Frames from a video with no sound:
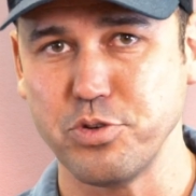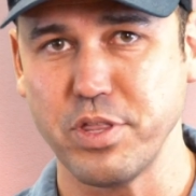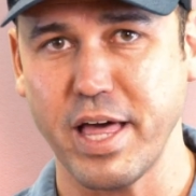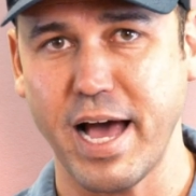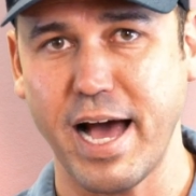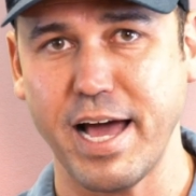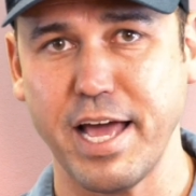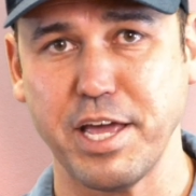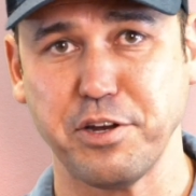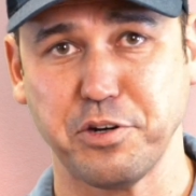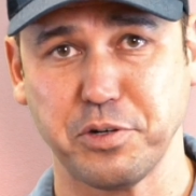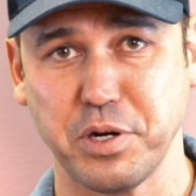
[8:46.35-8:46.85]

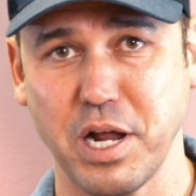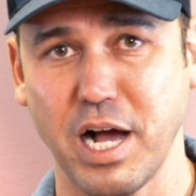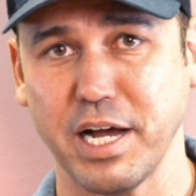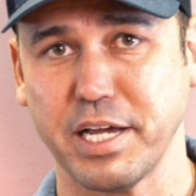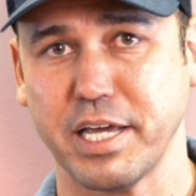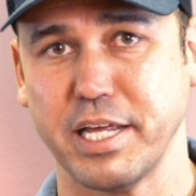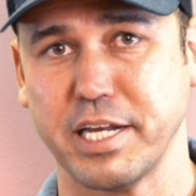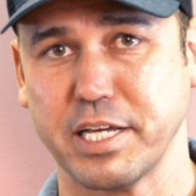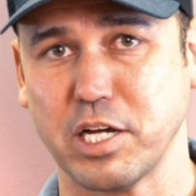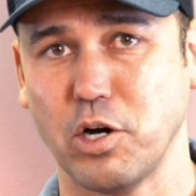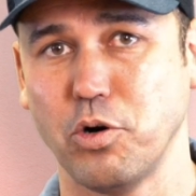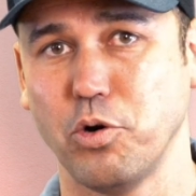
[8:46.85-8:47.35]
that and you're not
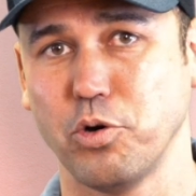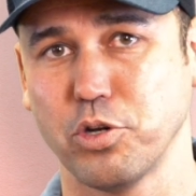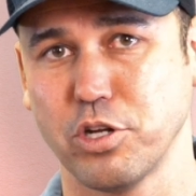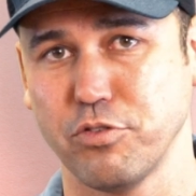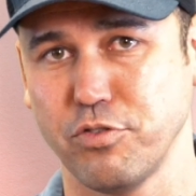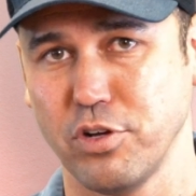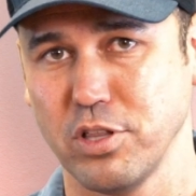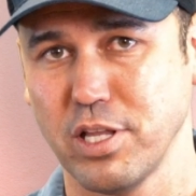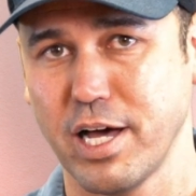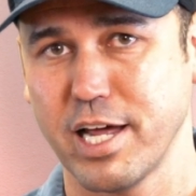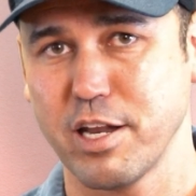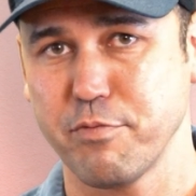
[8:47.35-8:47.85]
getting a hold of
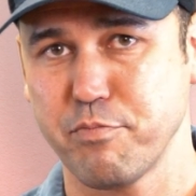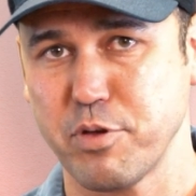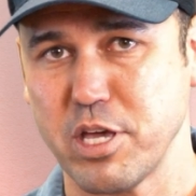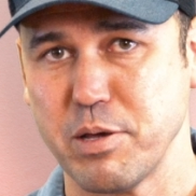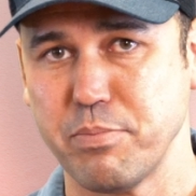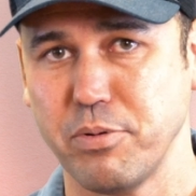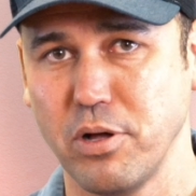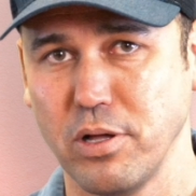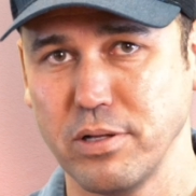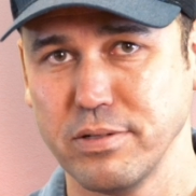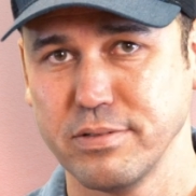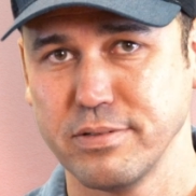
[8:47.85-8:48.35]
a lot of
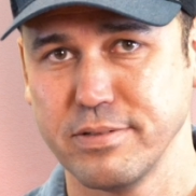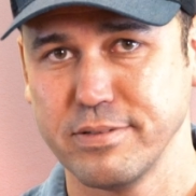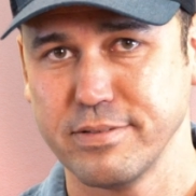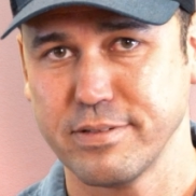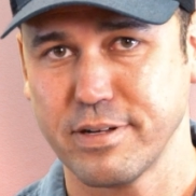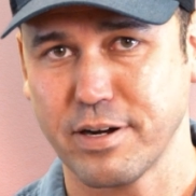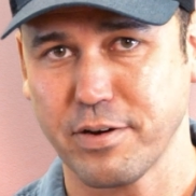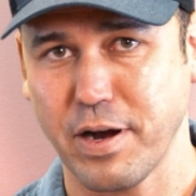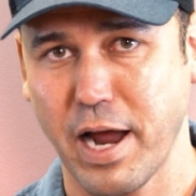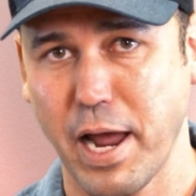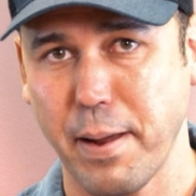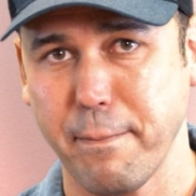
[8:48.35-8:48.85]
people,
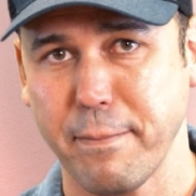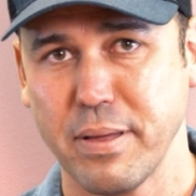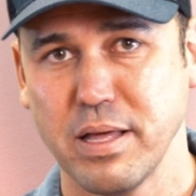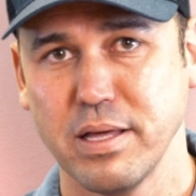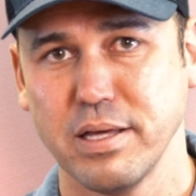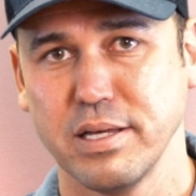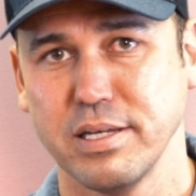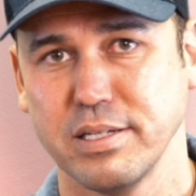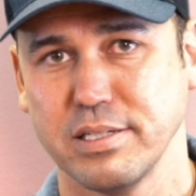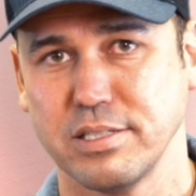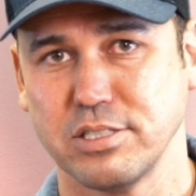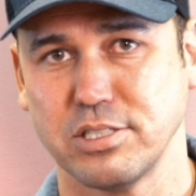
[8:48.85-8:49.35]
all right?
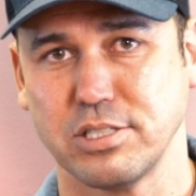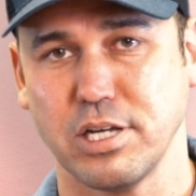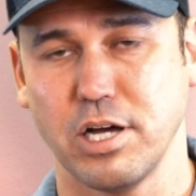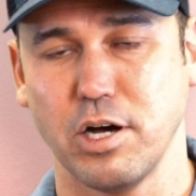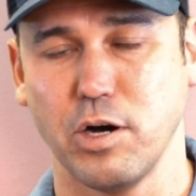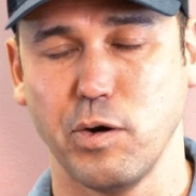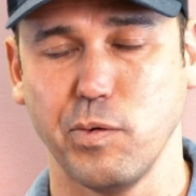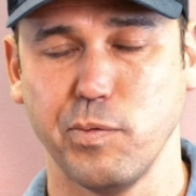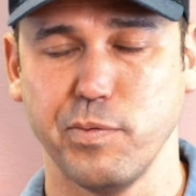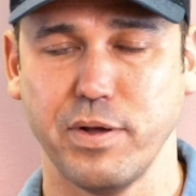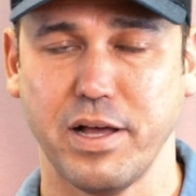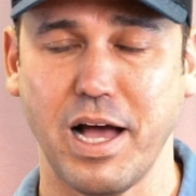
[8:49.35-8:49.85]

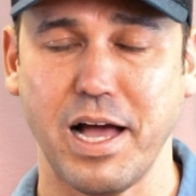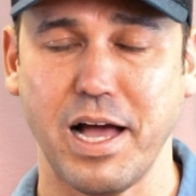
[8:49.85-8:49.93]
So